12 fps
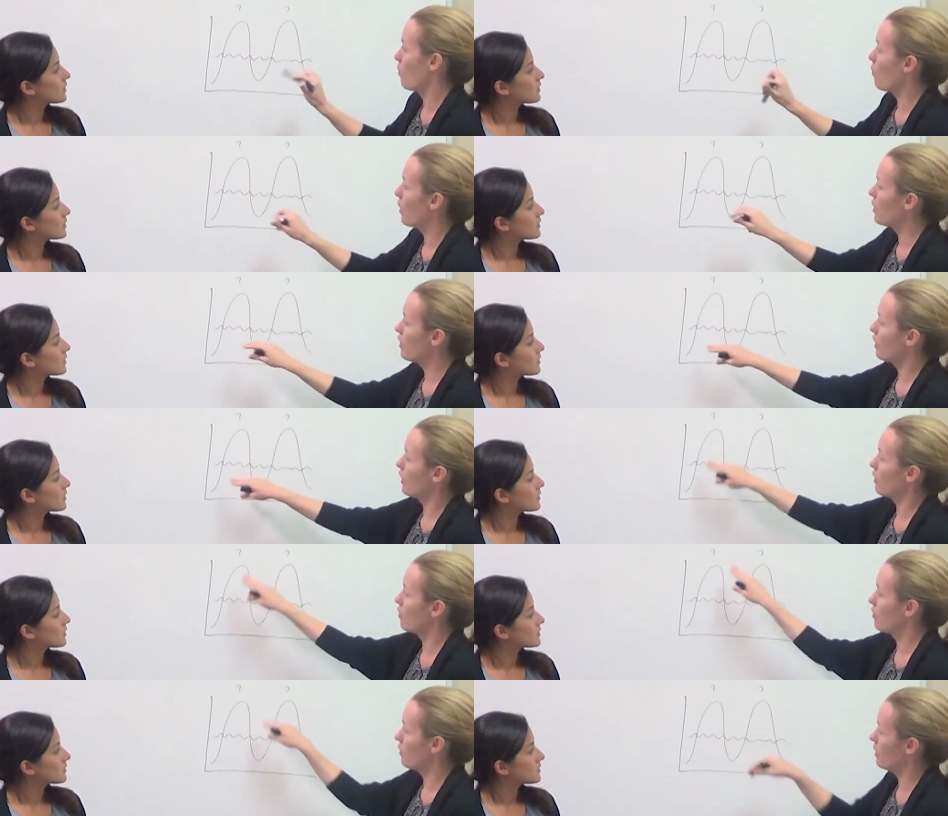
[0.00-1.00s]
Speaker 1: and I'm wondering
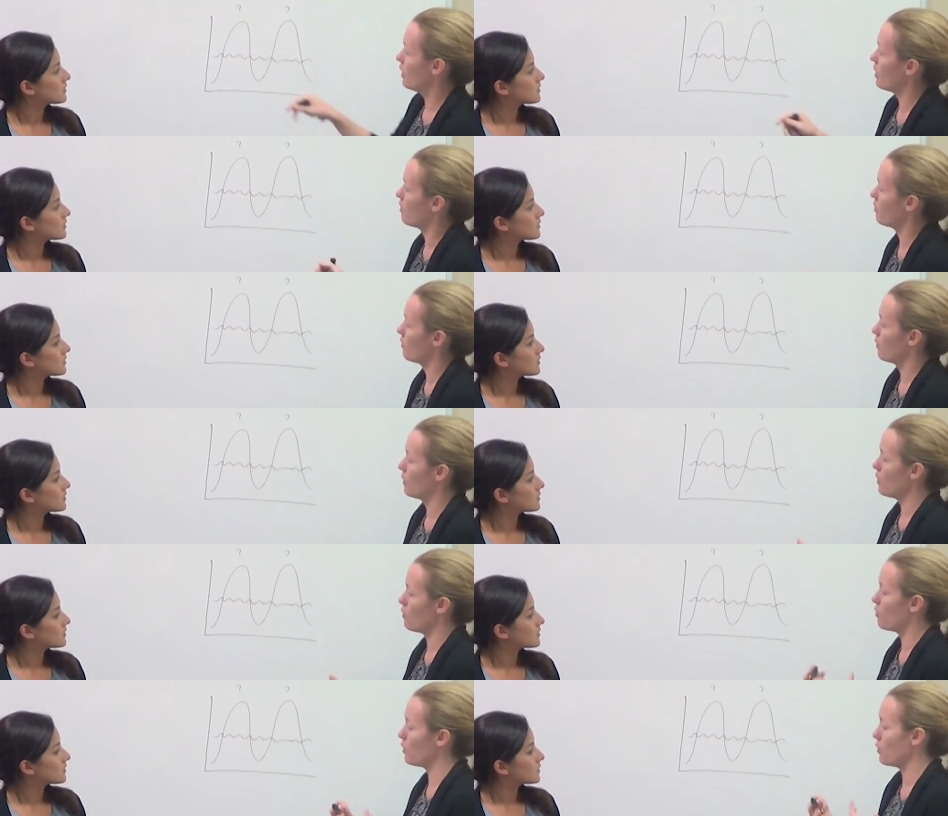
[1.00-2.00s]
if if when
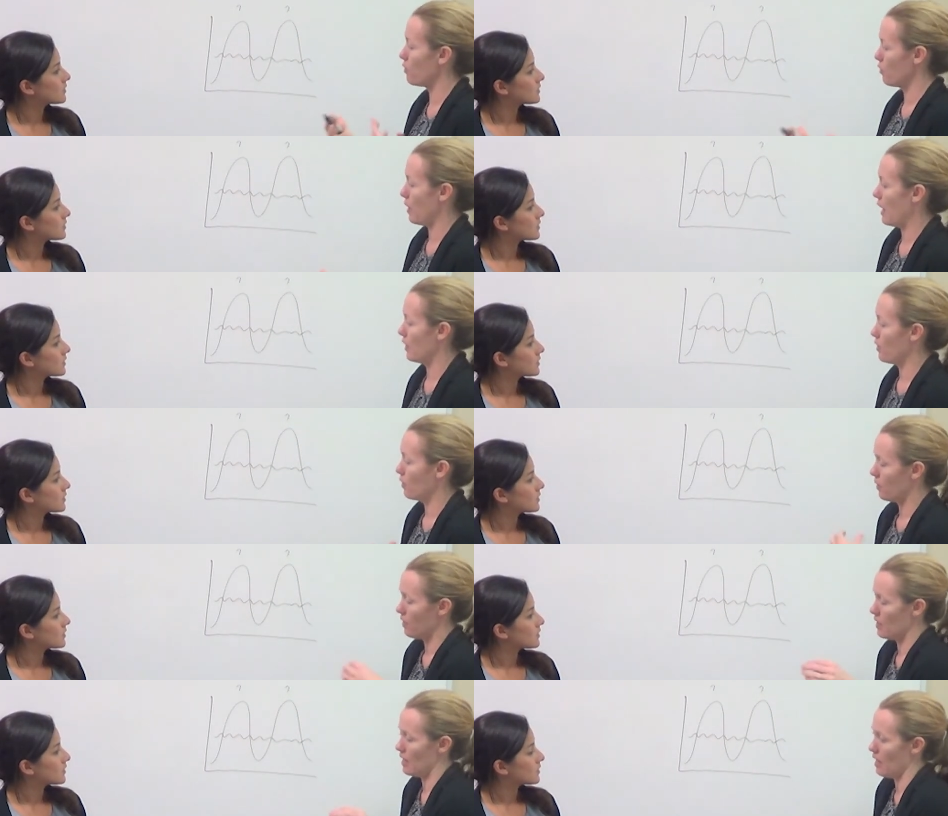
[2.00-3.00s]
you feel fat, you
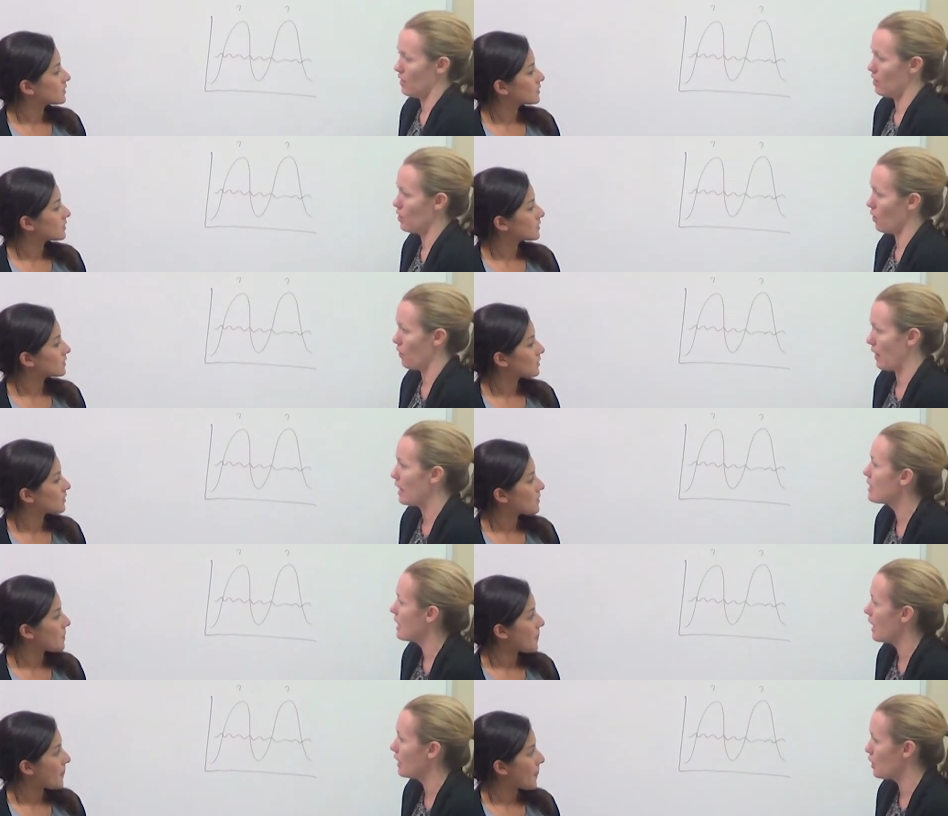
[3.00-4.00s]
could start to jot that
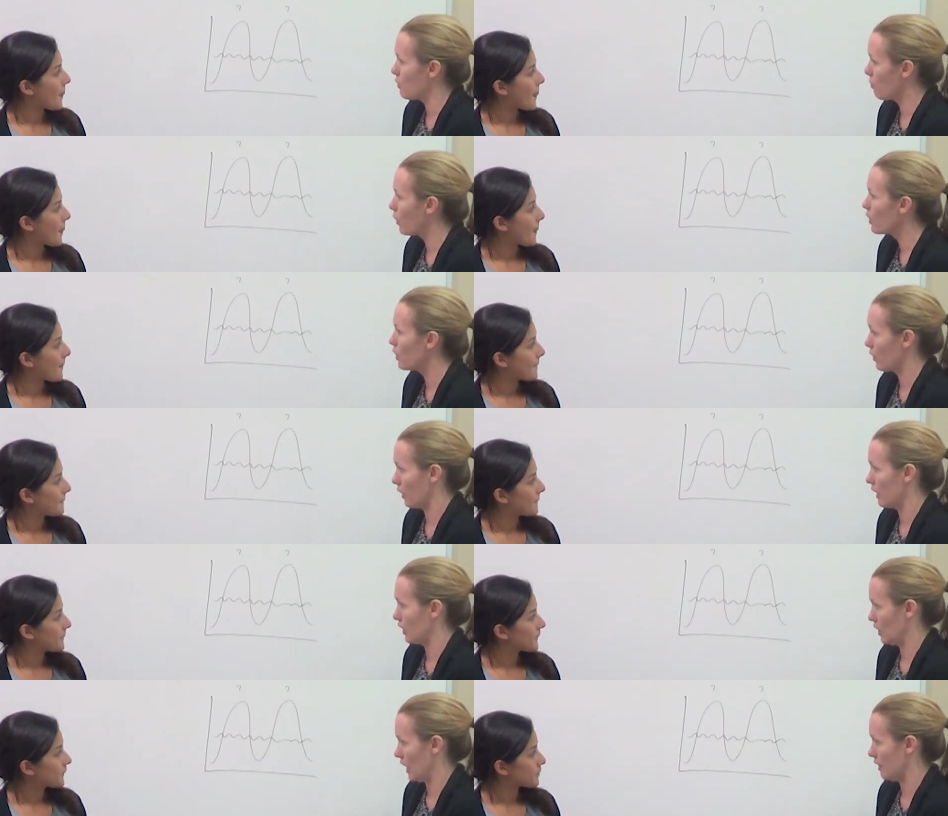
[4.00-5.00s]
down in your
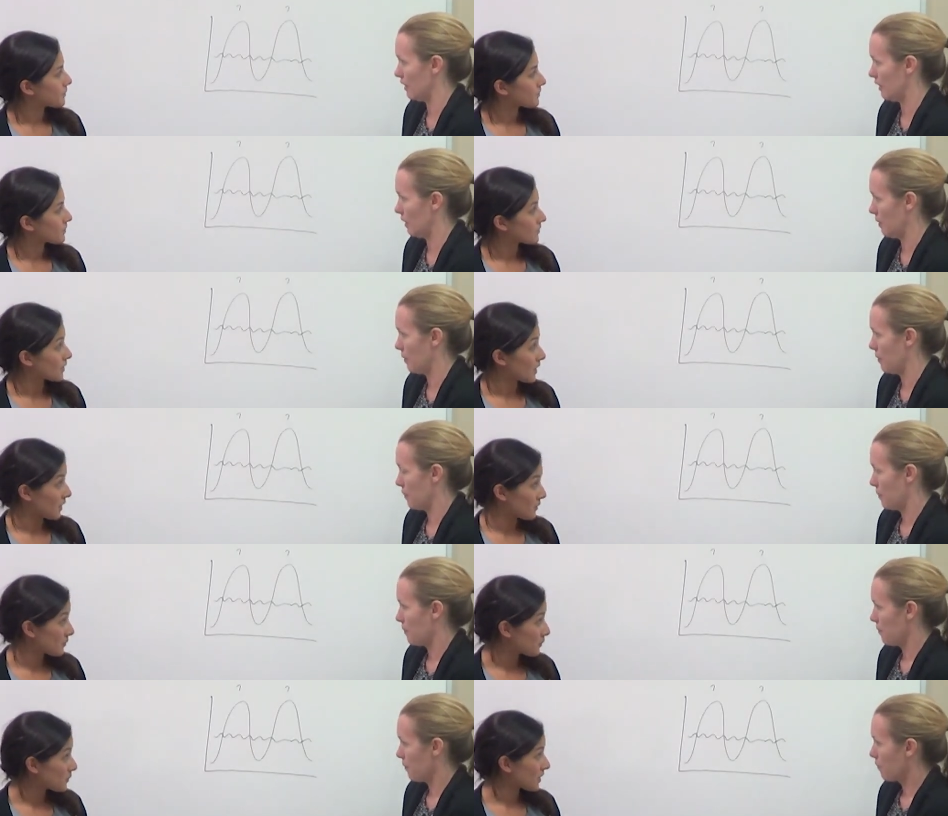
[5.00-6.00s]
monitoring sheets.
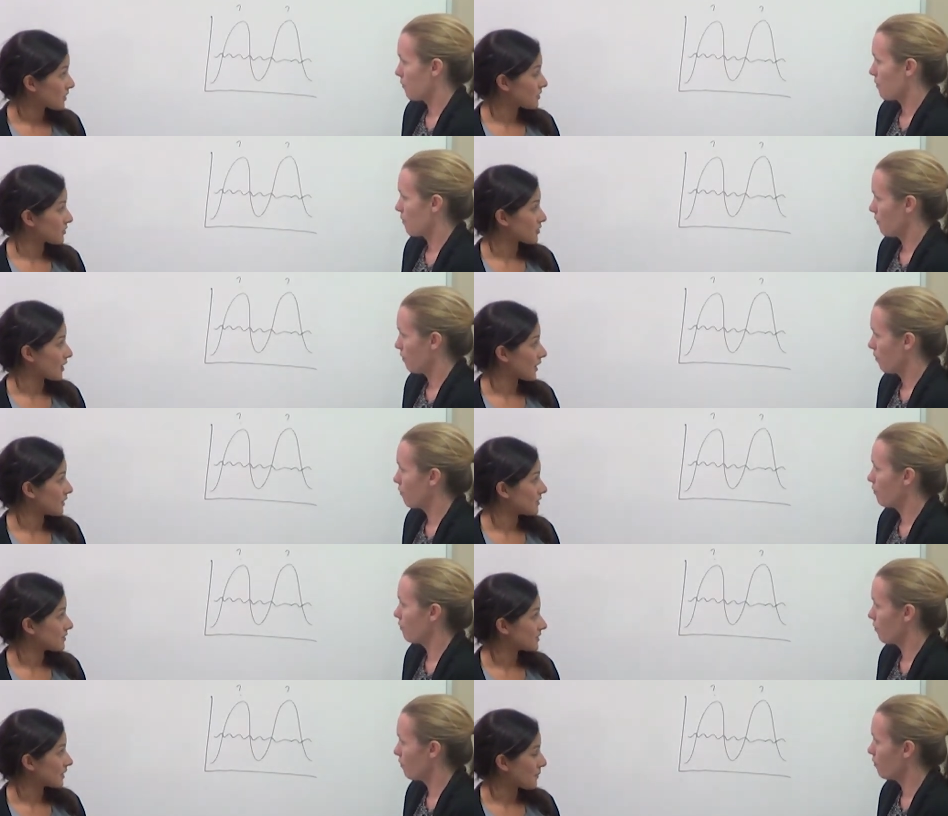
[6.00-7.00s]
Speaker 2: Yeah, I could do
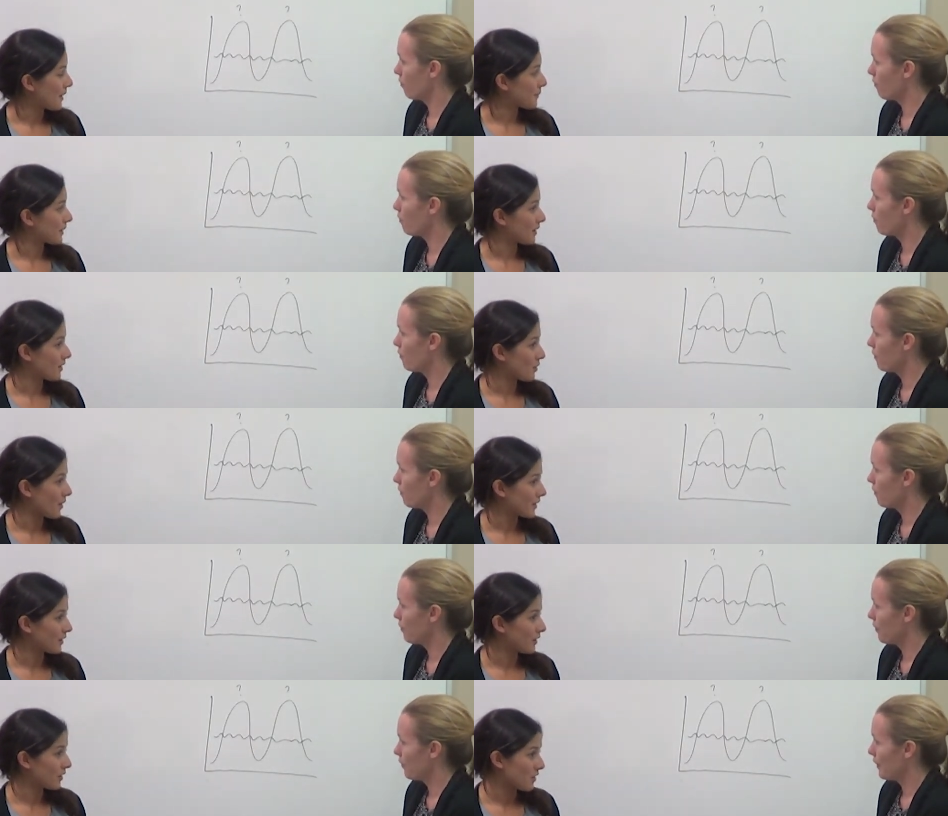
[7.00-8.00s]
that. There
Speaker 1: might be quite
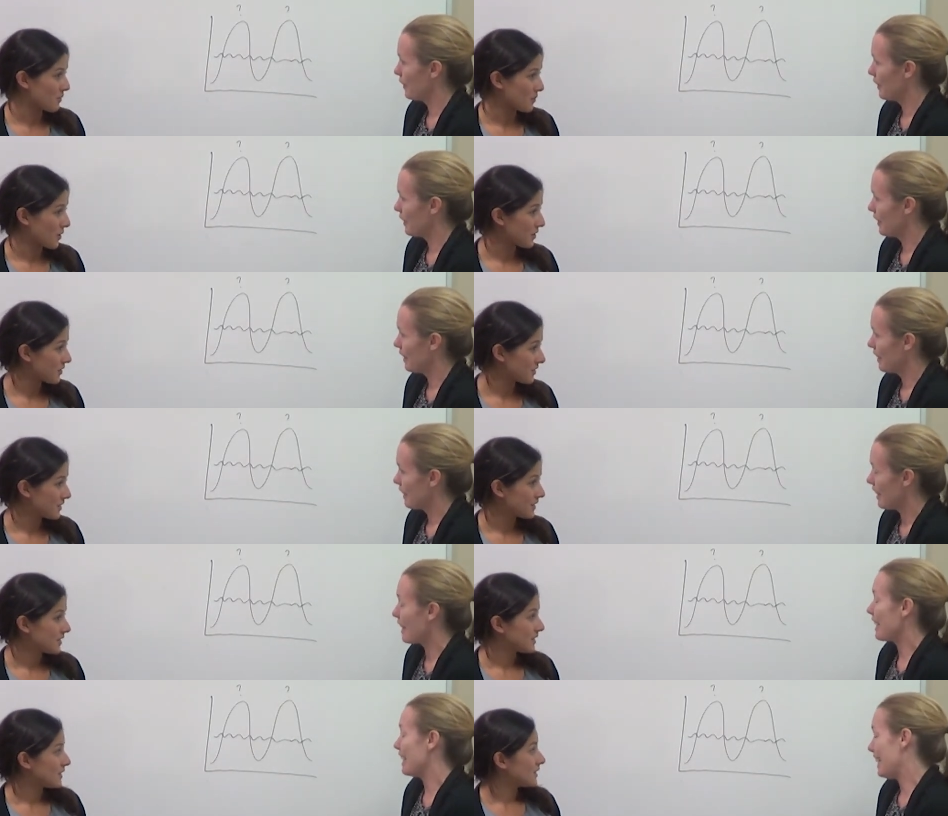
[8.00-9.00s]
a lot of them though.
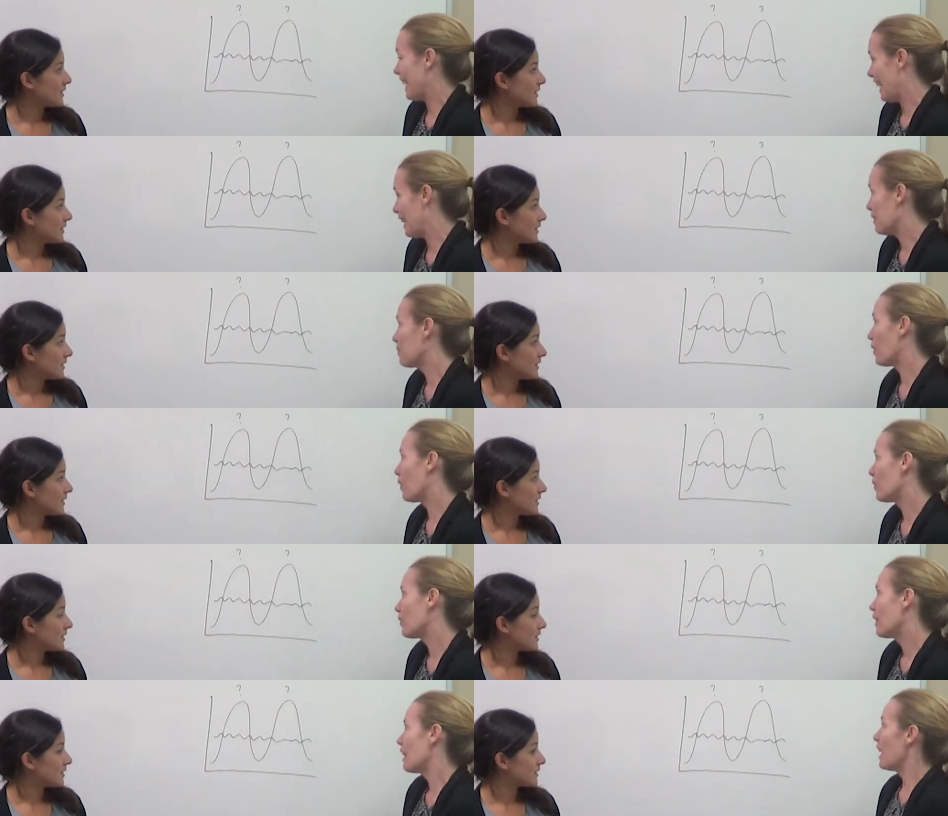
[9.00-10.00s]
Yeah,
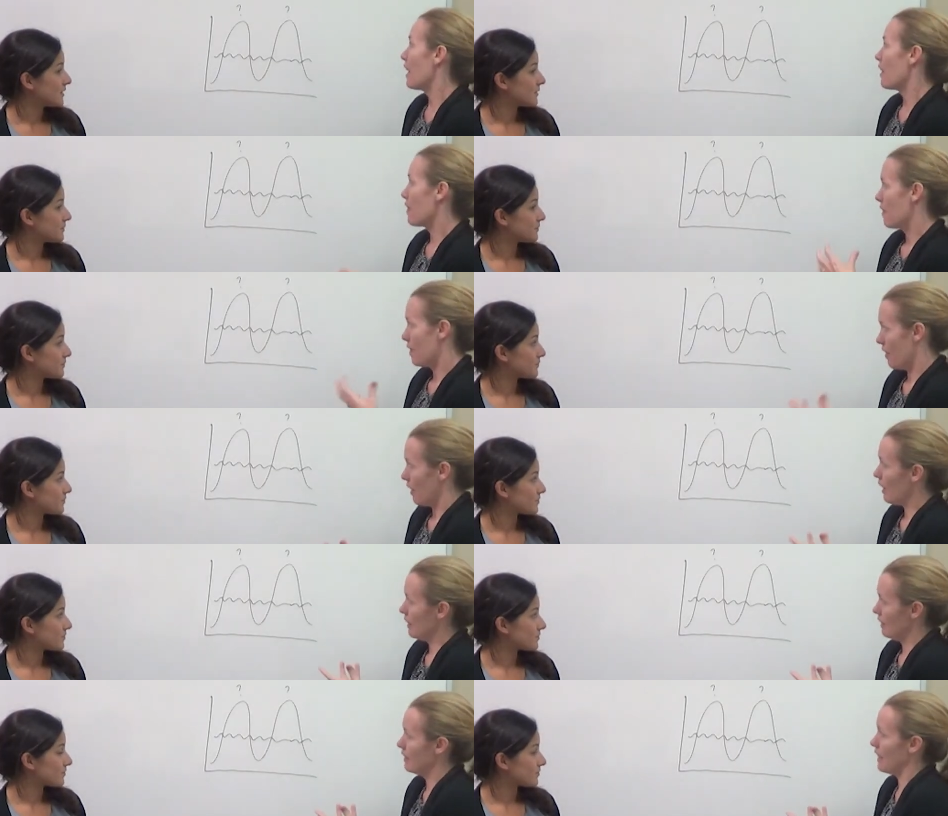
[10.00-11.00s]
well,
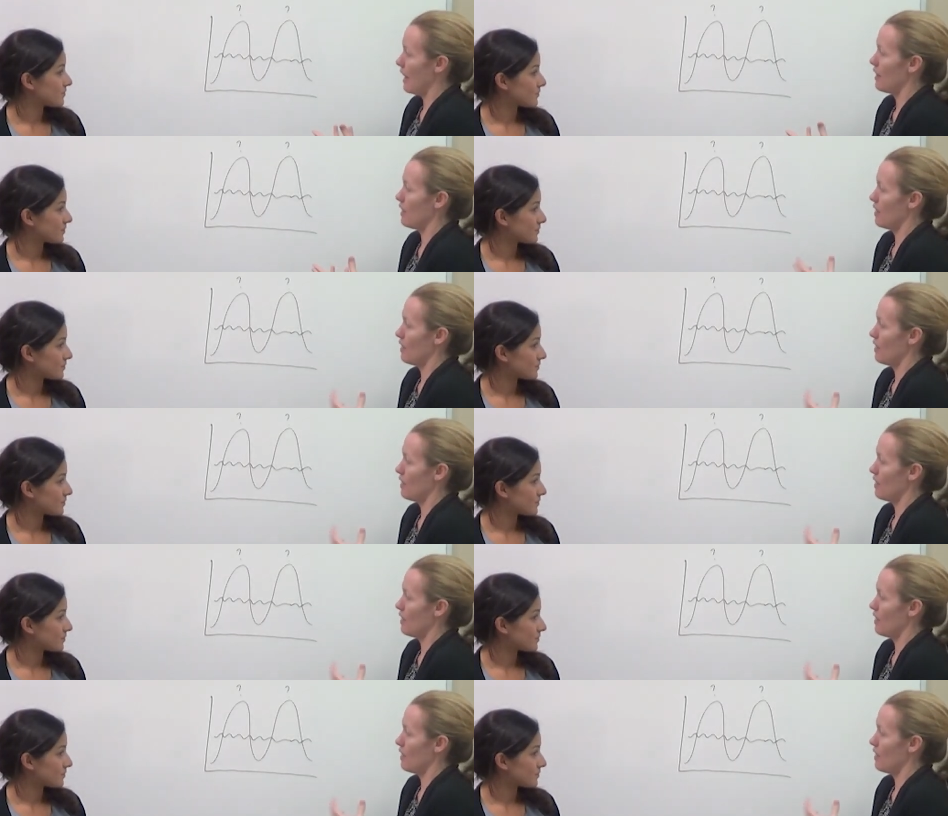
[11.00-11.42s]
I understand